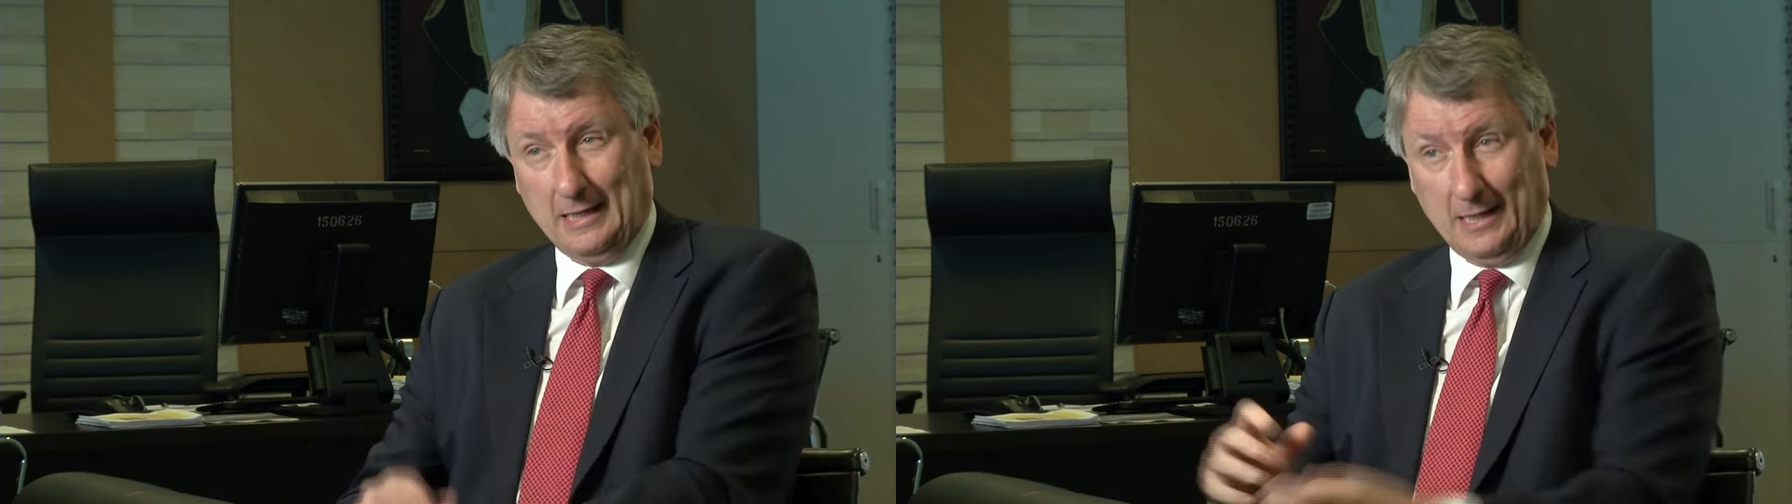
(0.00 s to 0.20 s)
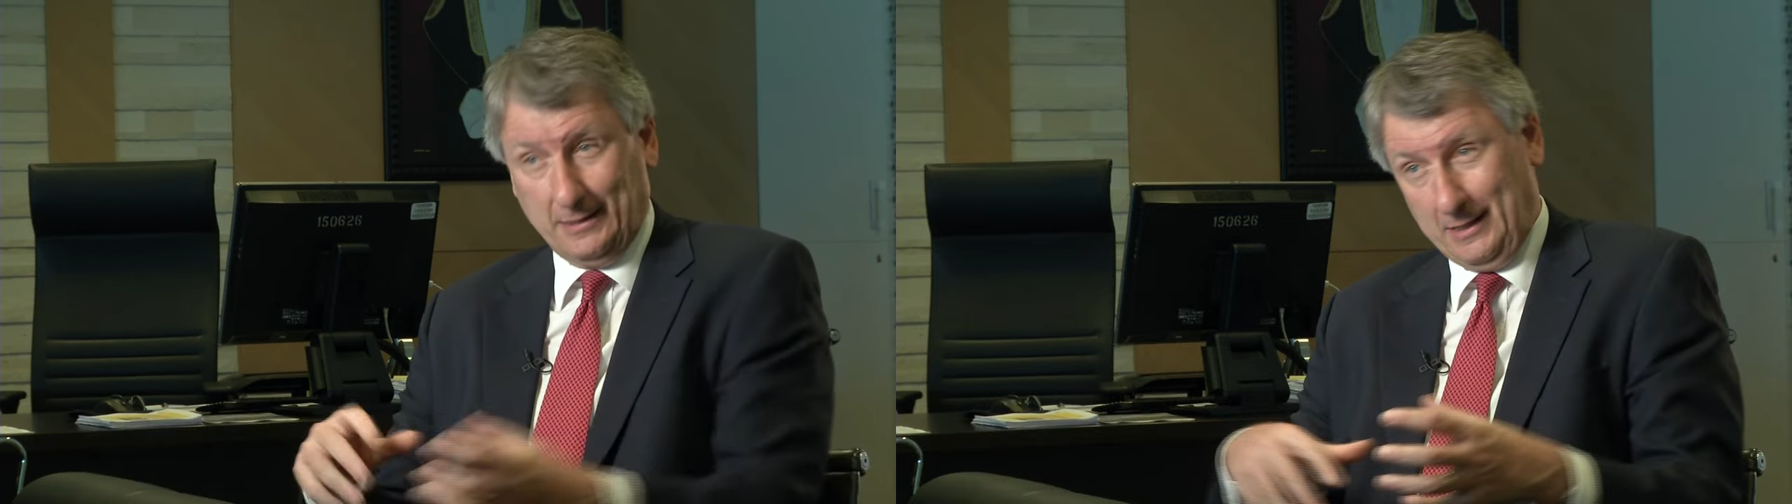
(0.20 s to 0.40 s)

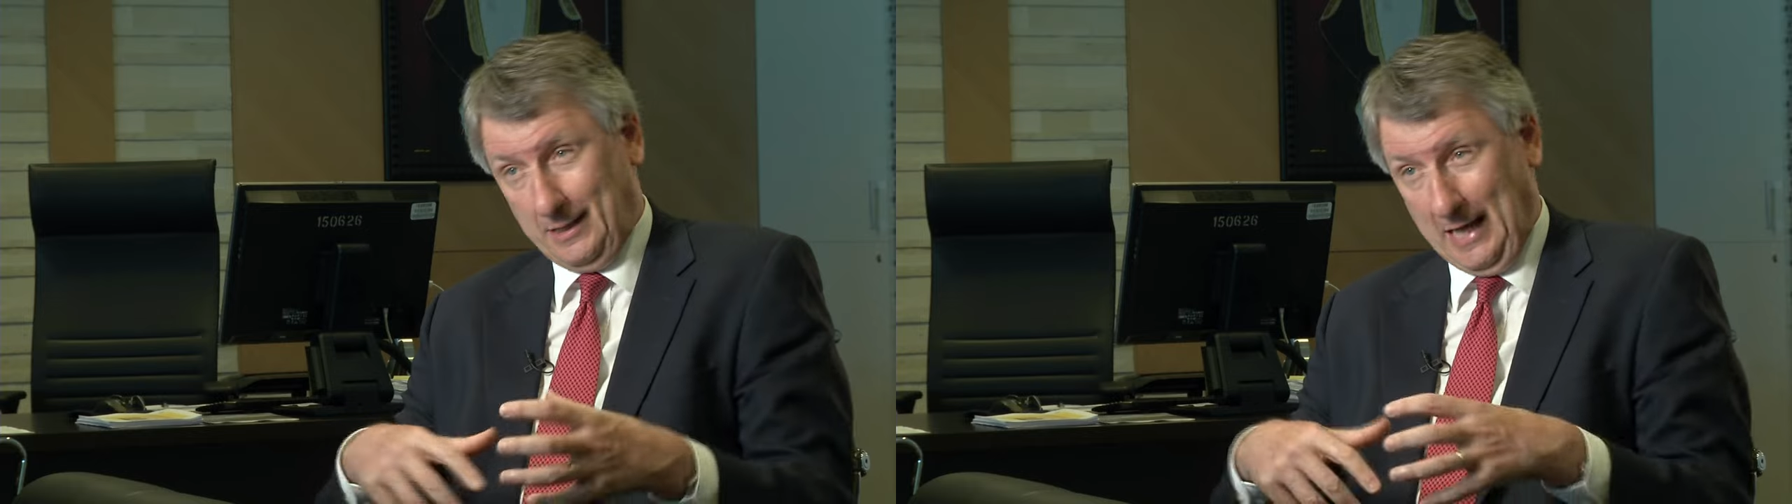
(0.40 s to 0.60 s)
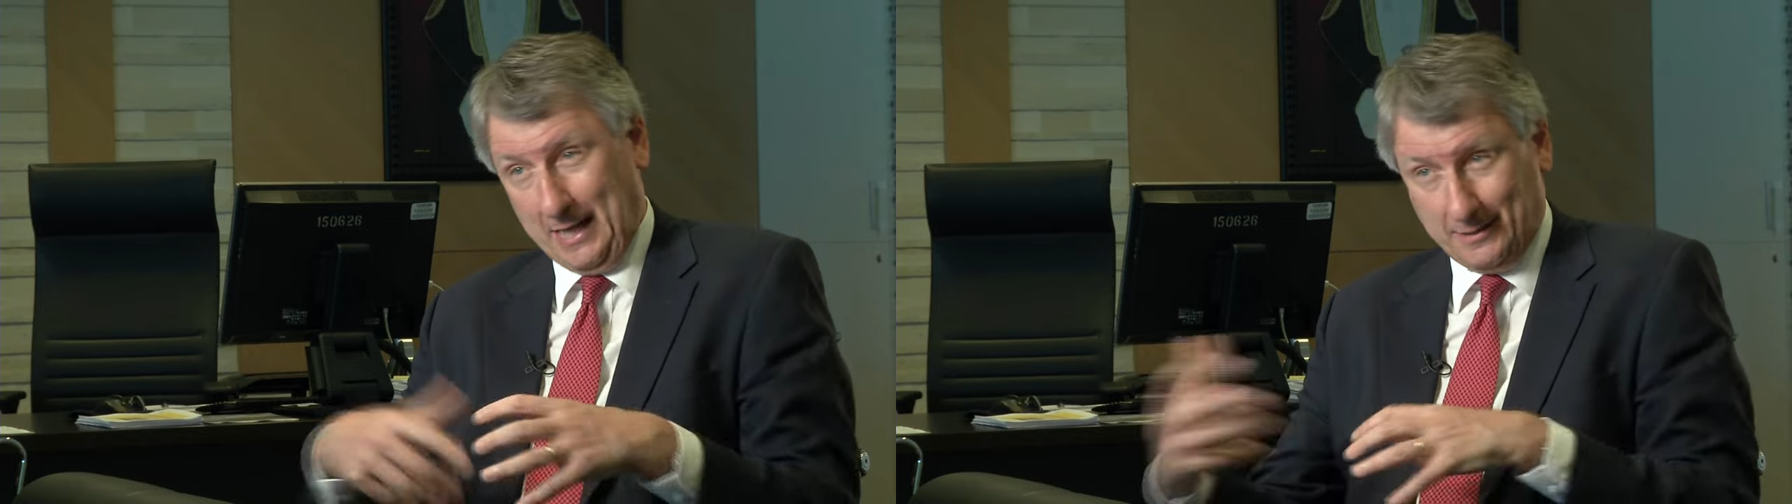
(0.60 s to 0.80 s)
as
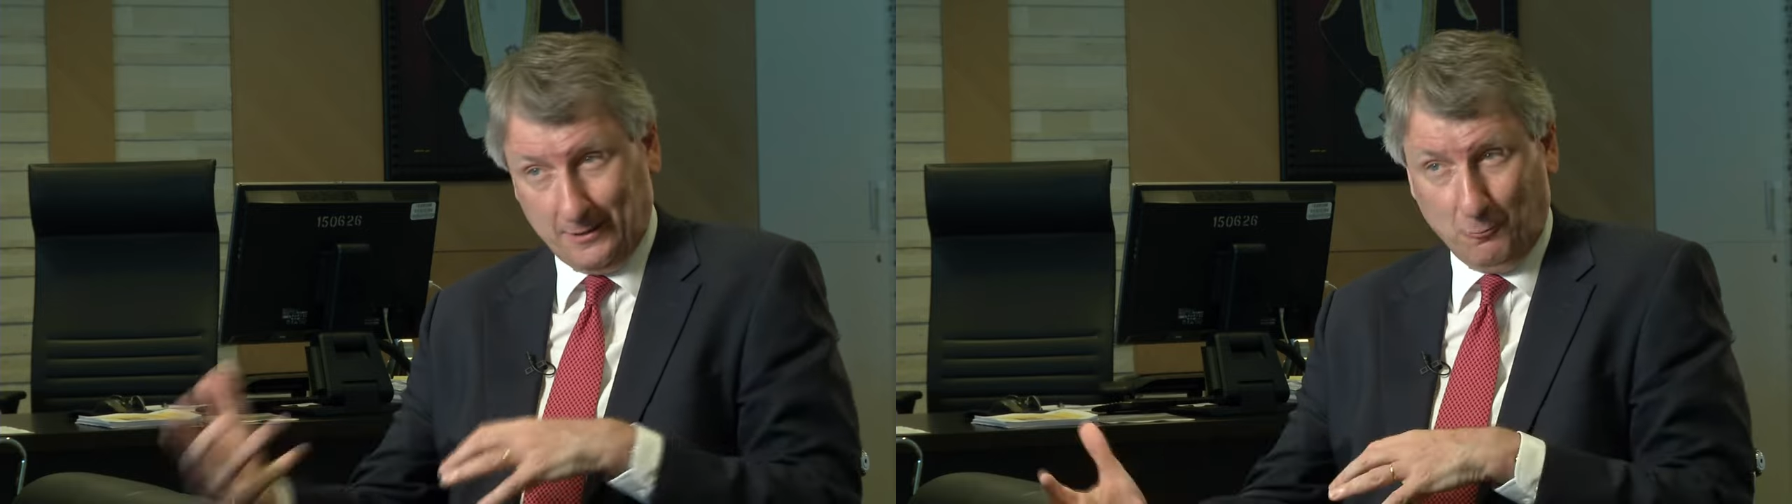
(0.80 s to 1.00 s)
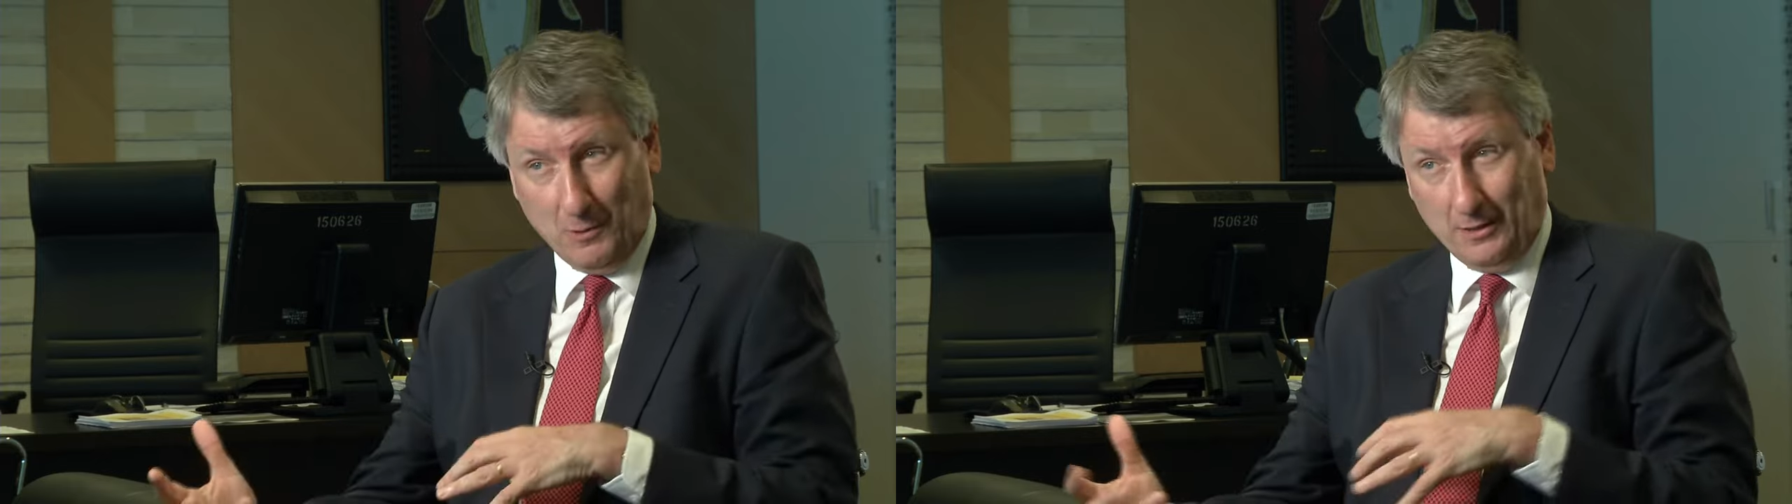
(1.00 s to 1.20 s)
they
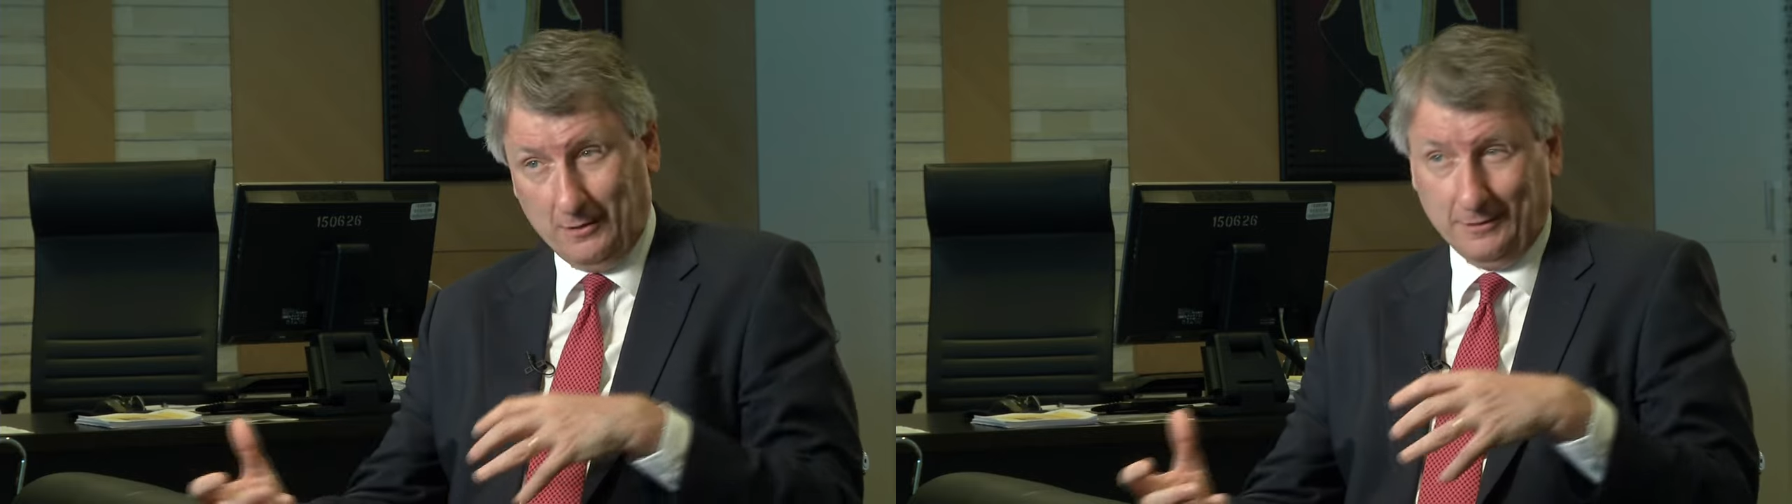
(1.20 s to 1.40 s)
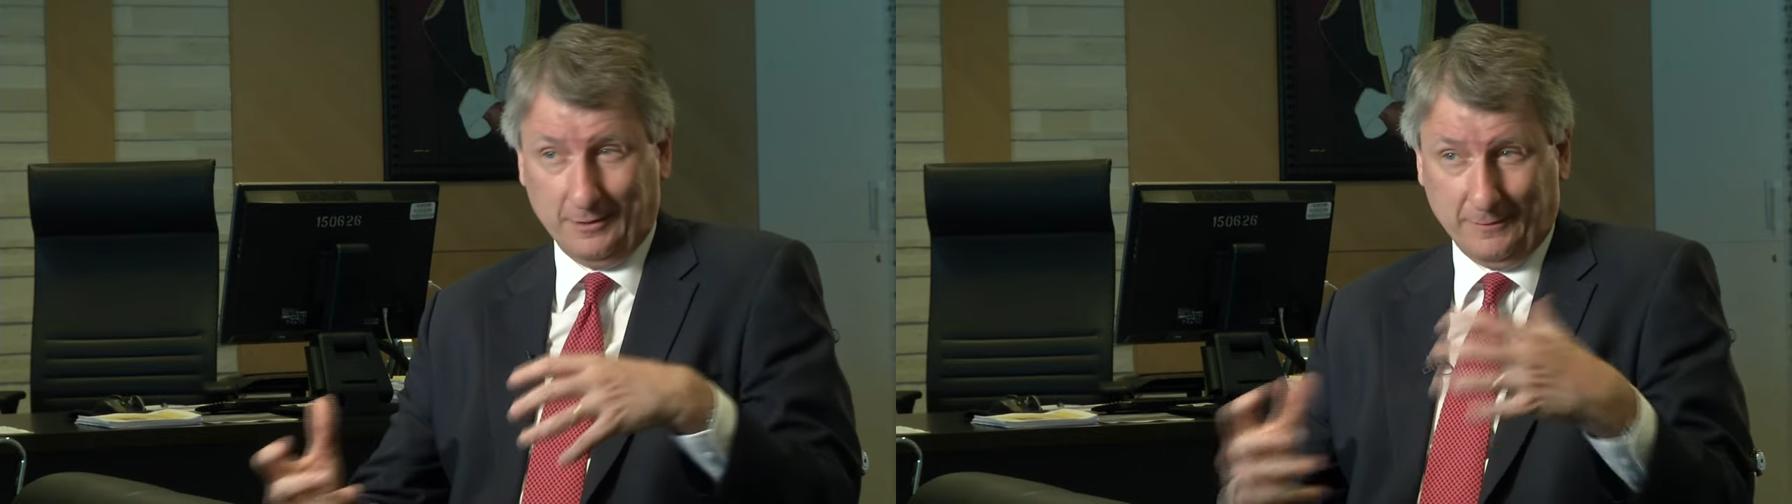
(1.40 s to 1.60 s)
access wells,